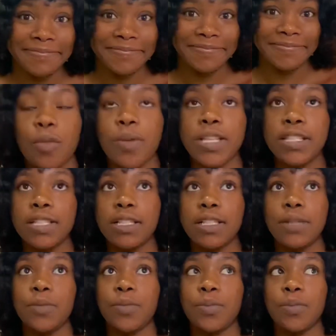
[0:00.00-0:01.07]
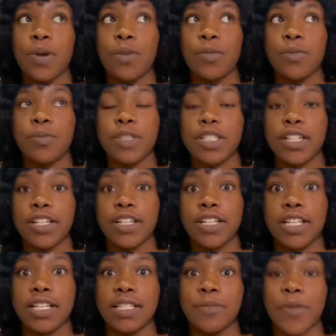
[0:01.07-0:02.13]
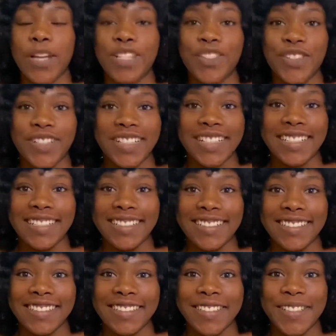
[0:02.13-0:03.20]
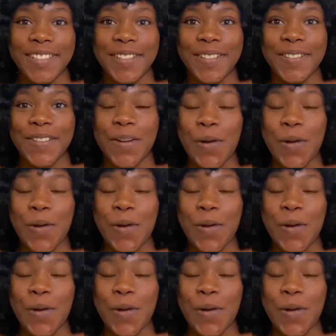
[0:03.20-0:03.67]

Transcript: So basically what we'll be sharing here is my journey, you know.